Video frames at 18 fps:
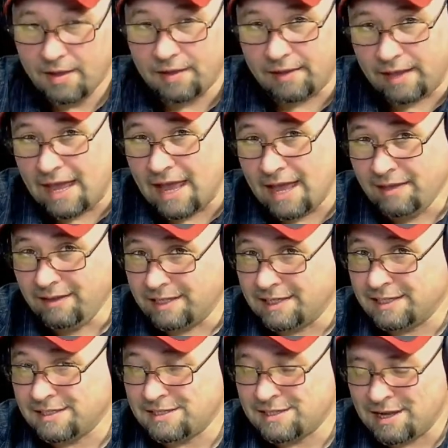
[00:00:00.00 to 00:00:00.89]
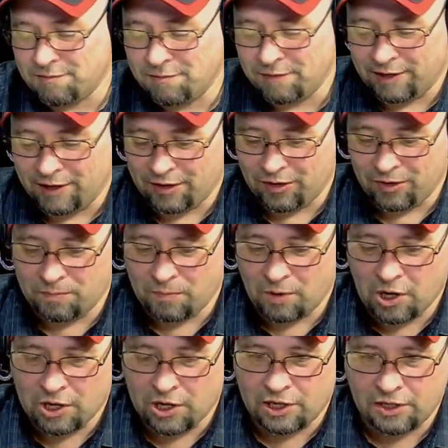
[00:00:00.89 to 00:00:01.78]
Yeah, it's definitely a good
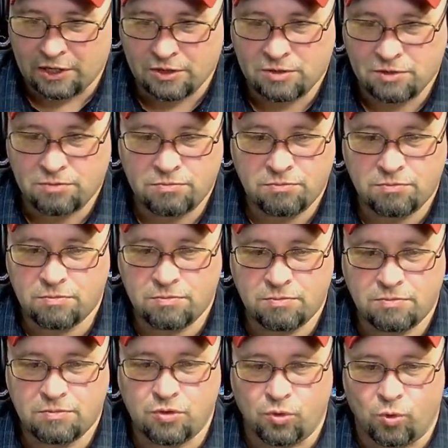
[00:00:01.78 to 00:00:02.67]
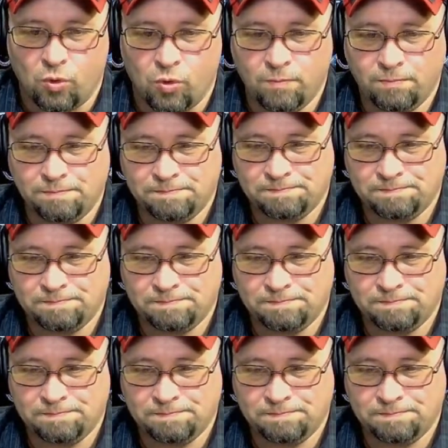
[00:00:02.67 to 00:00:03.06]
marketing tool.